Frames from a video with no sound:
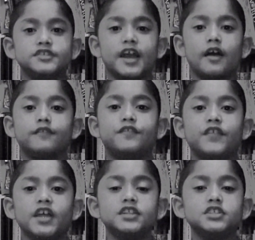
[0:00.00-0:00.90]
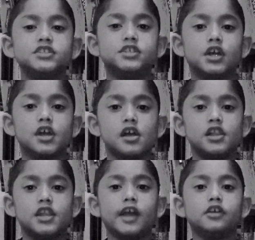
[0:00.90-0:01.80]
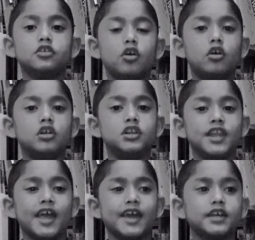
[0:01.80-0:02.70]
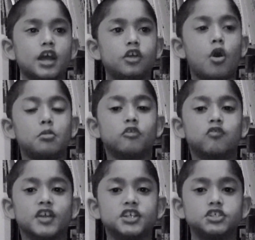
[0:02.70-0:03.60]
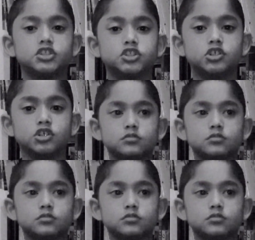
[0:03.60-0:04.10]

They have fins like a, like a normal fish